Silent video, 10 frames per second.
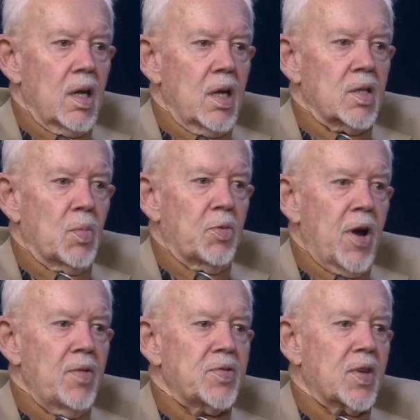he's a
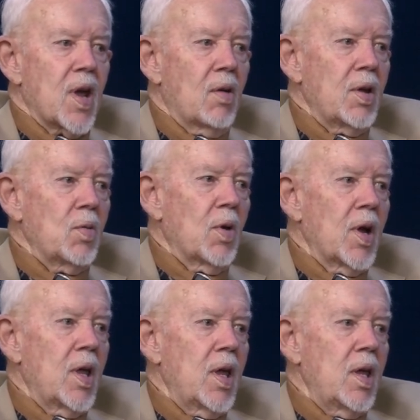Brave Scout. He,
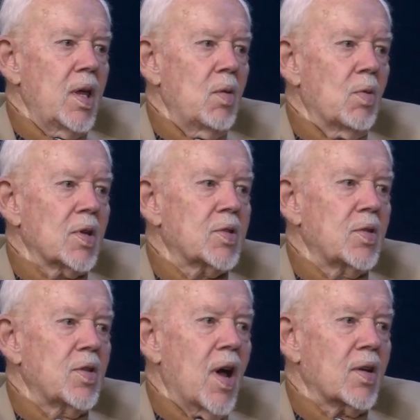want, he, he wants to
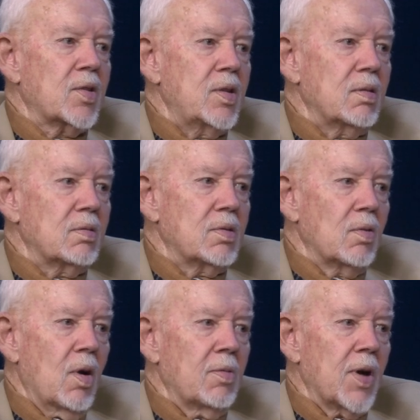talk to you.
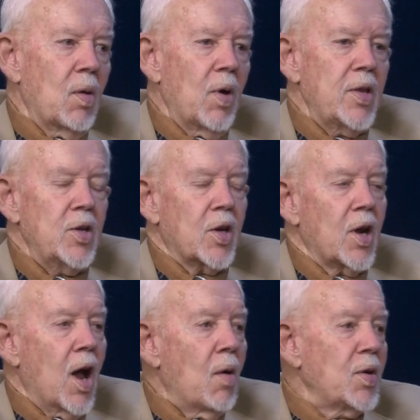So over I went. And you
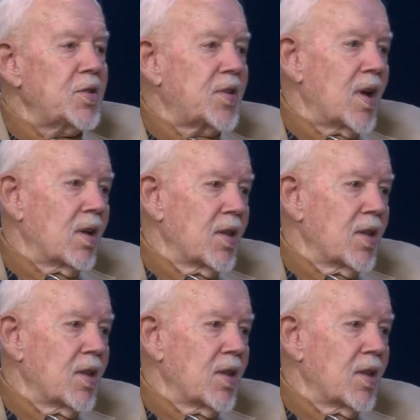could always tell